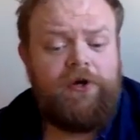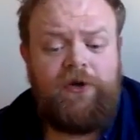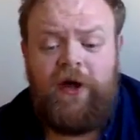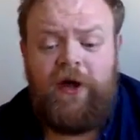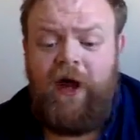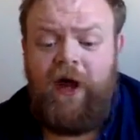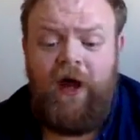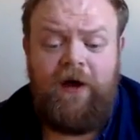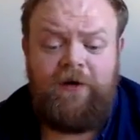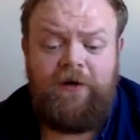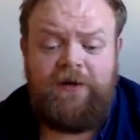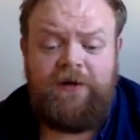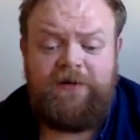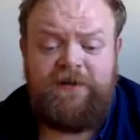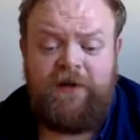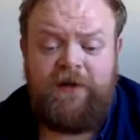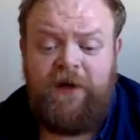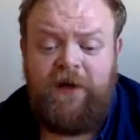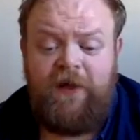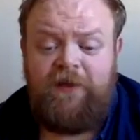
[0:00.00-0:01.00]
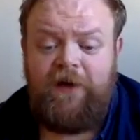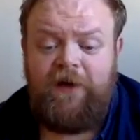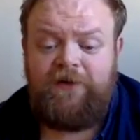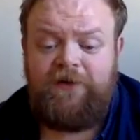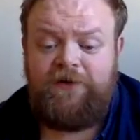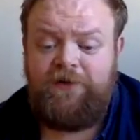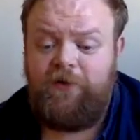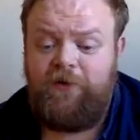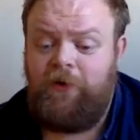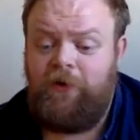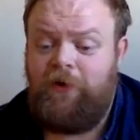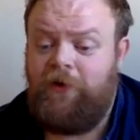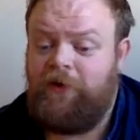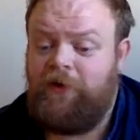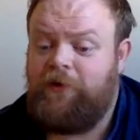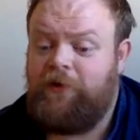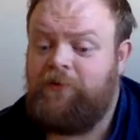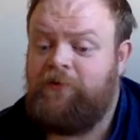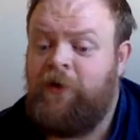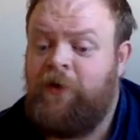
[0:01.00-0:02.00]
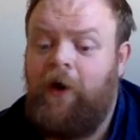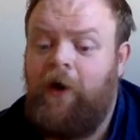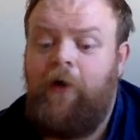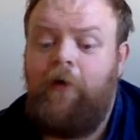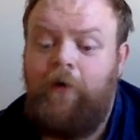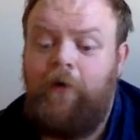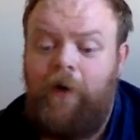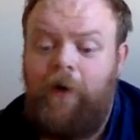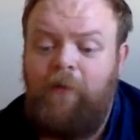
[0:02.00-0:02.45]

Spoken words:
There is another shore, you know,